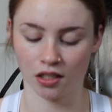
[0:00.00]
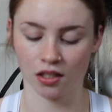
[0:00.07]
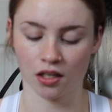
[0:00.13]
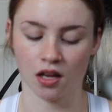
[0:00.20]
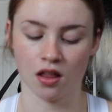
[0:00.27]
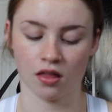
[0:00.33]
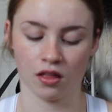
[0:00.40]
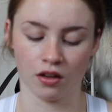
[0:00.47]

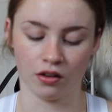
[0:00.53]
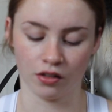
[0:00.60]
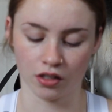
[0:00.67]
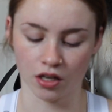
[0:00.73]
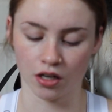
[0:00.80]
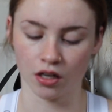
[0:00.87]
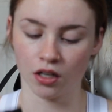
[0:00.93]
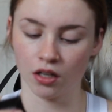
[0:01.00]
like a little
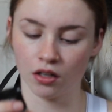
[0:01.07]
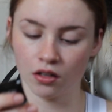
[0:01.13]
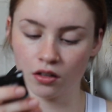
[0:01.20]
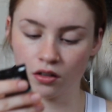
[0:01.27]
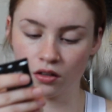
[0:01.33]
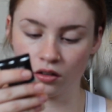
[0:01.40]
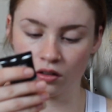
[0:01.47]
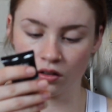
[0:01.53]
tiny
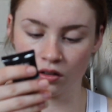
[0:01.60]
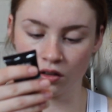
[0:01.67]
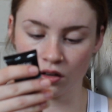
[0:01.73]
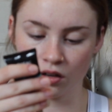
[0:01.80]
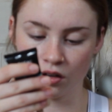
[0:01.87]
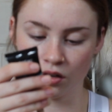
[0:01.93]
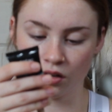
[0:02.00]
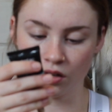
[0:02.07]

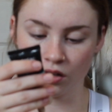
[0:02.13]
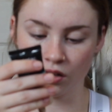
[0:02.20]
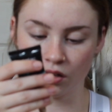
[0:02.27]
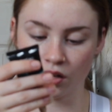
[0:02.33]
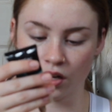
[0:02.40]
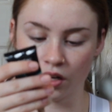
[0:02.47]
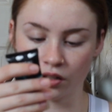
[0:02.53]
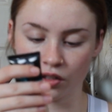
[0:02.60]

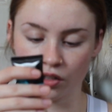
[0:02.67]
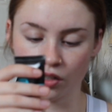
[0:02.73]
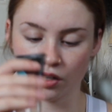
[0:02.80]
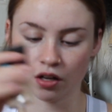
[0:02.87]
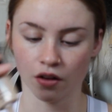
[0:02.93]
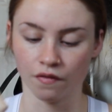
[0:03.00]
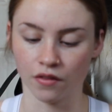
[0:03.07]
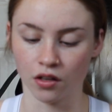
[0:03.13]
touch
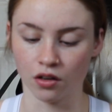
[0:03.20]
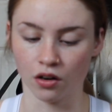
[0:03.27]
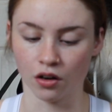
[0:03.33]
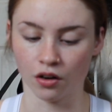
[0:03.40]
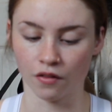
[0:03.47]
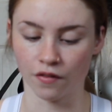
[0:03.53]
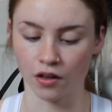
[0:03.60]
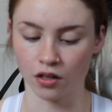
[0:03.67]
of the
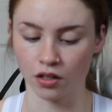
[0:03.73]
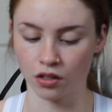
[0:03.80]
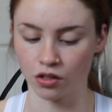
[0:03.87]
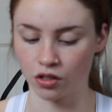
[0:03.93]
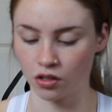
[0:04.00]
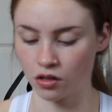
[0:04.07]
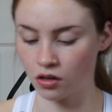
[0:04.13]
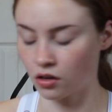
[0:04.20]
darker
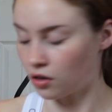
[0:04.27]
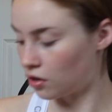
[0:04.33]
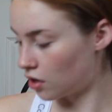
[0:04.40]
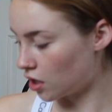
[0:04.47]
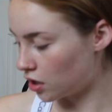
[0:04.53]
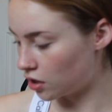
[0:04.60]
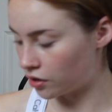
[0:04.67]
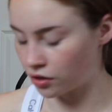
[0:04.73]
foundation,
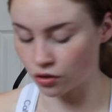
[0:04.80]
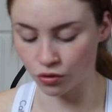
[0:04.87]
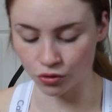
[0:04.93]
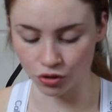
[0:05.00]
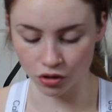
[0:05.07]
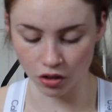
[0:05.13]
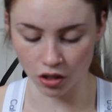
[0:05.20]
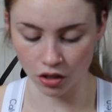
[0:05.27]
and this
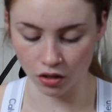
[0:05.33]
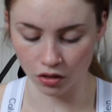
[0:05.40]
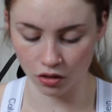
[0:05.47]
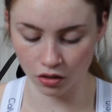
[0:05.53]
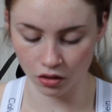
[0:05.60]
usually